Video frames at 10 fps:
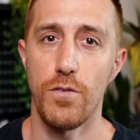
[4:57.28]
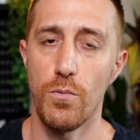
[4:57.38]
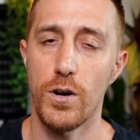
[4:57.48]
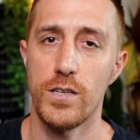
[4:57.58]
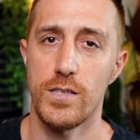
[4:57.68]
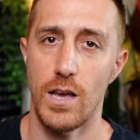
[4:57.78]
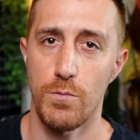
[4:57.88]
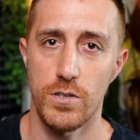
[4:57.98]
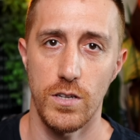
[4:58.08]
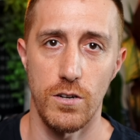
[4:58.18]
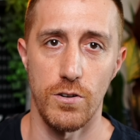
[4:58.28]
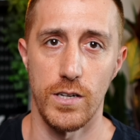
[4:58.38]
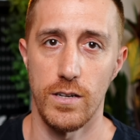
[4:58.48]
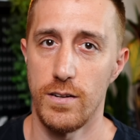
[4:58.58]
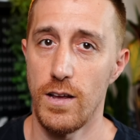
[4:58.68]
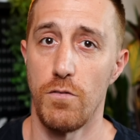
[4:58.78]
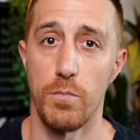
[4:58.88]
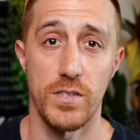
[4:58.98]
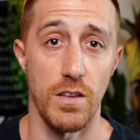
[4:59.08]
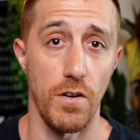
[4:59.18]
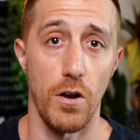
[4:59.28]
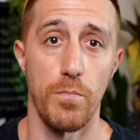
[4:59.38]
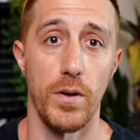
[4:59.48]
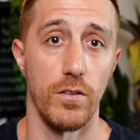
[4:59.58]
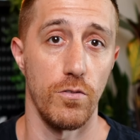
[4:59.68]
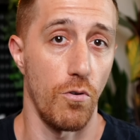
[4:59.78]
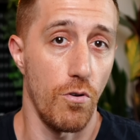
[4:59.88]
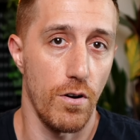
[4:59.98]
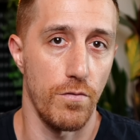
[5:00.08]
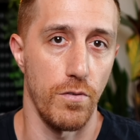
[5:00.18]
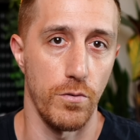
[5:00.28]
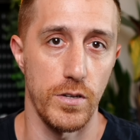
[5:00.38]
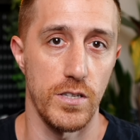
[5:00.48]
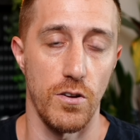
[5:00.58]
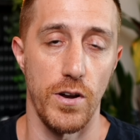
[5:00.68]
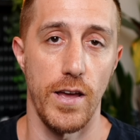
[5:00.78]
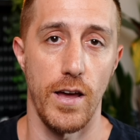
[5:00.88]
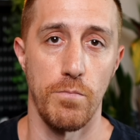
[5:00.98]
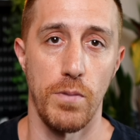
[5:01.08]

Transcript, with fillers: If you work in cybersecurity, DevOps, development, or are focused on AI